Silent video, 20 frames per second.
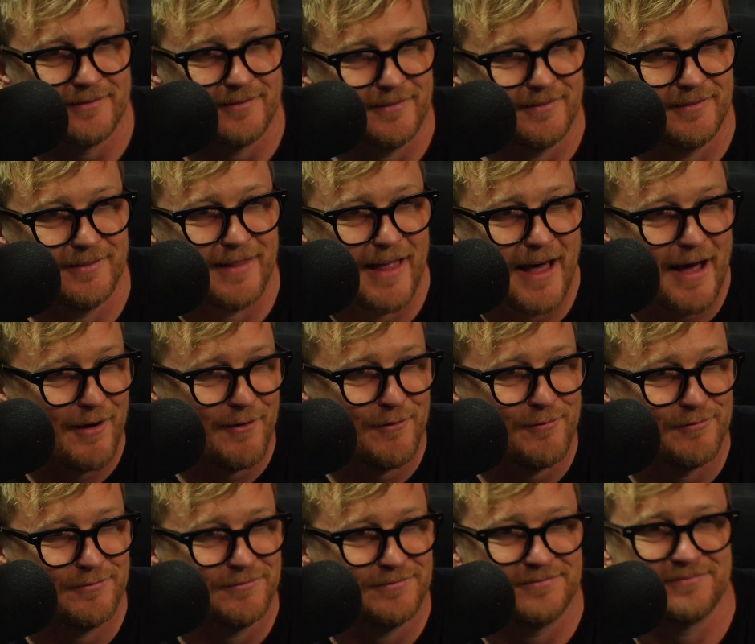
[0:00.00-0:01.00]

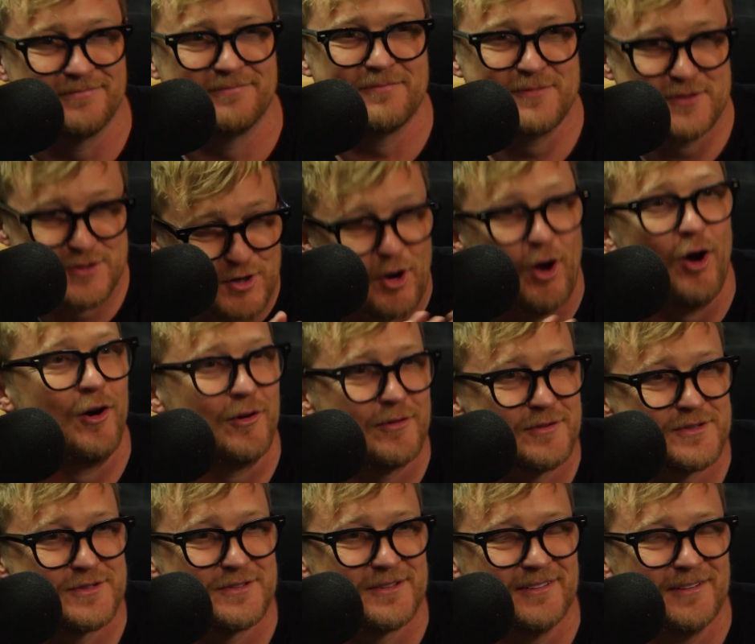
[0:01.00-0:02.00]
love
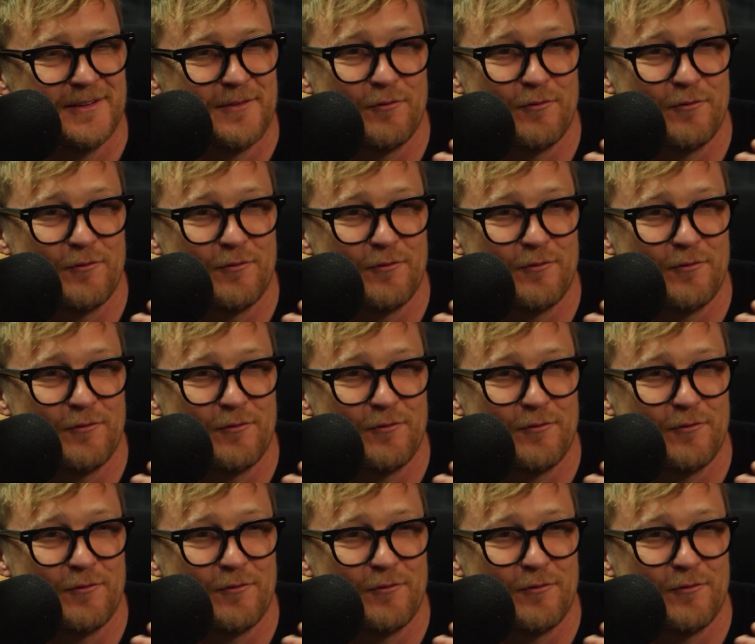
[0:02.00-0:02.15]
songs